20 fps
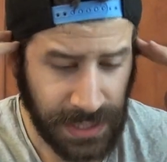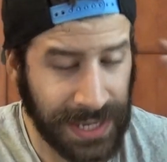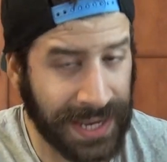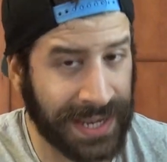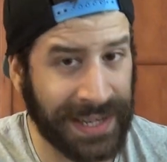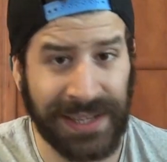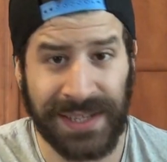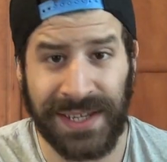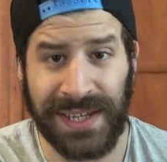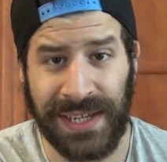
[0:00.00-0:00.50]

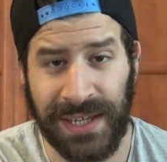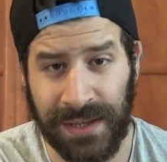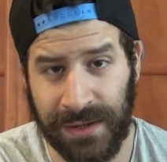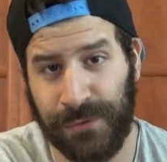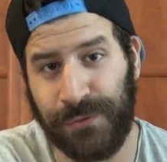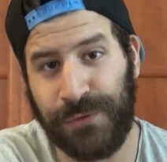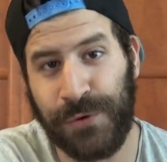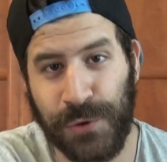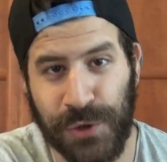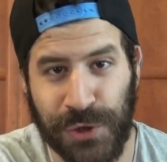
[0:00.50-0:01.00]
and in the
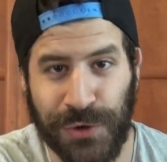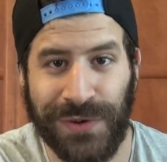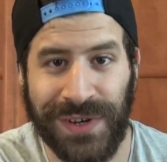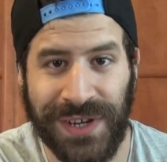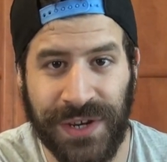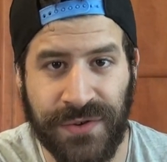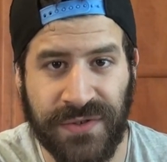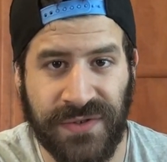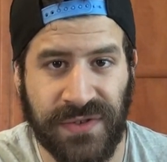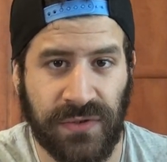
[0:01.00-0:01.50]
future
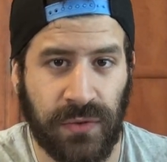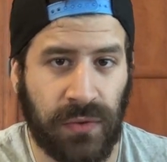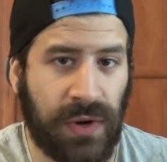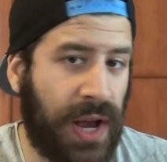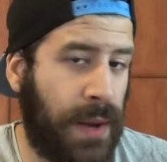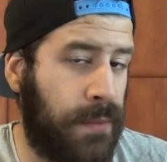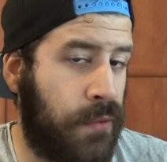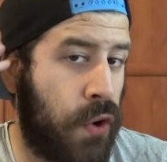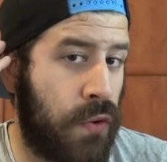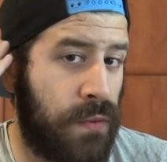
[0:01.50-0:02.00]
years to
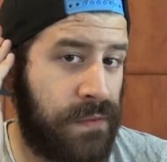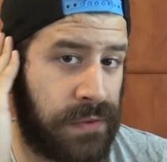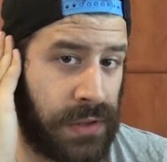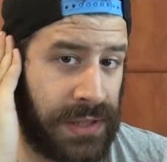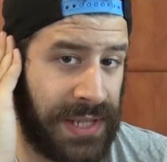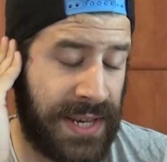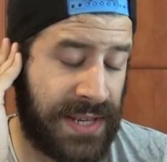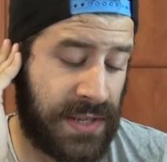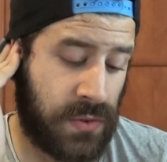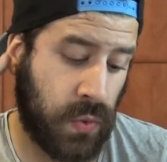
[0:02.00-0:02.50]
come
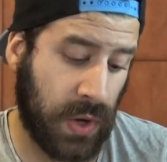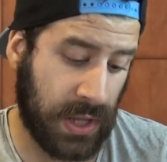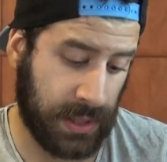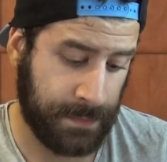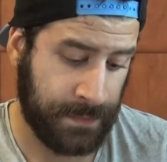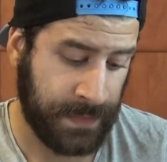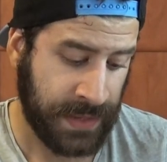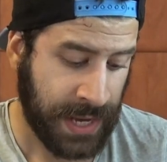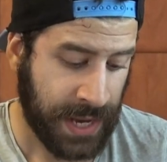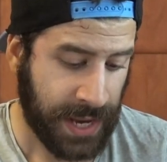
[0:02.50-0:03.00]
hopefully as
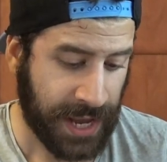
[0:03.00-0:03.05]
well.